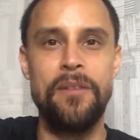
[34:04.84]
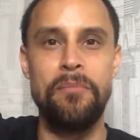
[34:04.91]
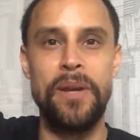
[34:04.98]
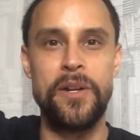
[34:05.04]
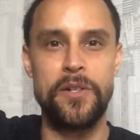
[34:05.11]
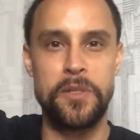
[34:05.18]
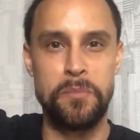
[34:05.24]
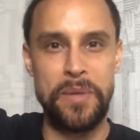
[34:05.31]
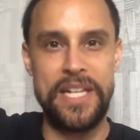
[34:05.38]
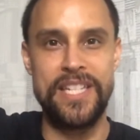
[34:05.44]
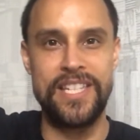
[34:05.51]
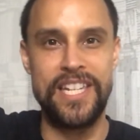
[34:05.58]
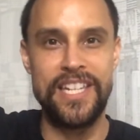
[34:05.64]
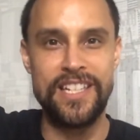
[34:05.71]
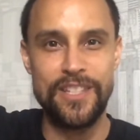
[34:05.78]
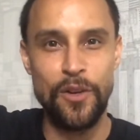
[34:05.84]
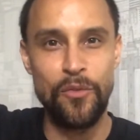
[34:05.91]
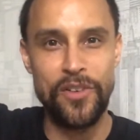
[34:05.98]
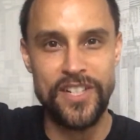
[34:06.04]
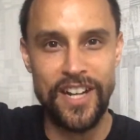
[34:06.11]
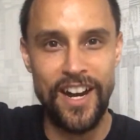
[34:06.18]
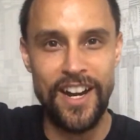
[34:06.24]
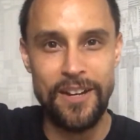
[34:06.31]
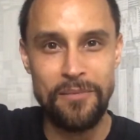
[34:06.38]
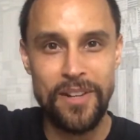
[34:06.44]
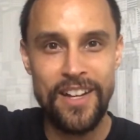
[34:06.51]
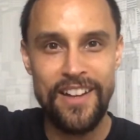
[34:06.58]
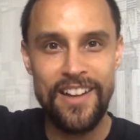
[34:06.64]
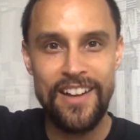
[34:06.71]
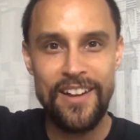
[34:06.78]
a better species over time.
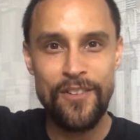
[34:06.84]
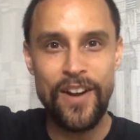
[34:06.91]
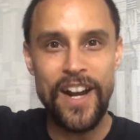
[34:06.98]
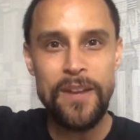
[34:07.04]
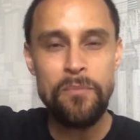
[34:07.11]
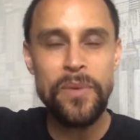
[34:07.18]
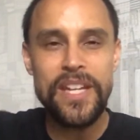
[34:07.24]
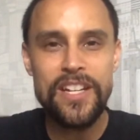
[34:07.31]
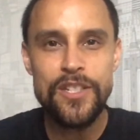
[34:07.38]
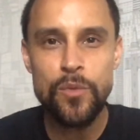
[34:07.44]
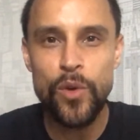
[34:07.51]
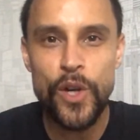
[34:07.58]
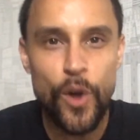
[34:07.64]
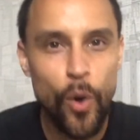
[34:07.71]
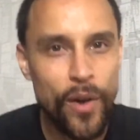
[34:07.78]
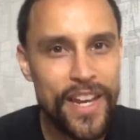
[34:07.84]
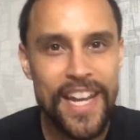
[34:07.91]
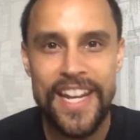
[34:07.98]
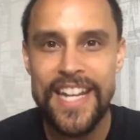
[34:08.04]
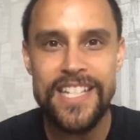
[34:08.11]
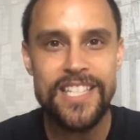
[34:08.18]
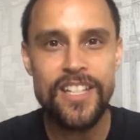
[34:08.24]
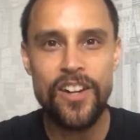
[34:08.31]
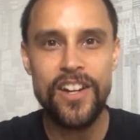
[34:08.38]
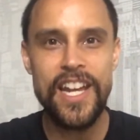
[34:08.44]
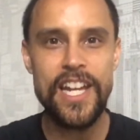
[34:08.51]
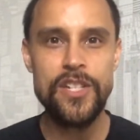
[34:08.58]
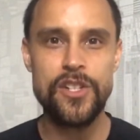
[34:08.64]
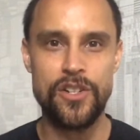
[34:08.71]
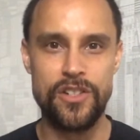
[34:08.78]
Right? Because we're going against our
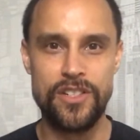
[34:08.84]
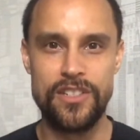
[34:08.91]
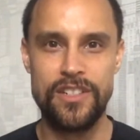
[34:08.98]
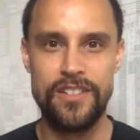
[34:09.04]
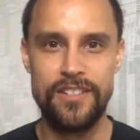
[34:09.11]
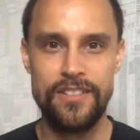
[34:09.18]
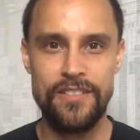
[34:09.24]
natures.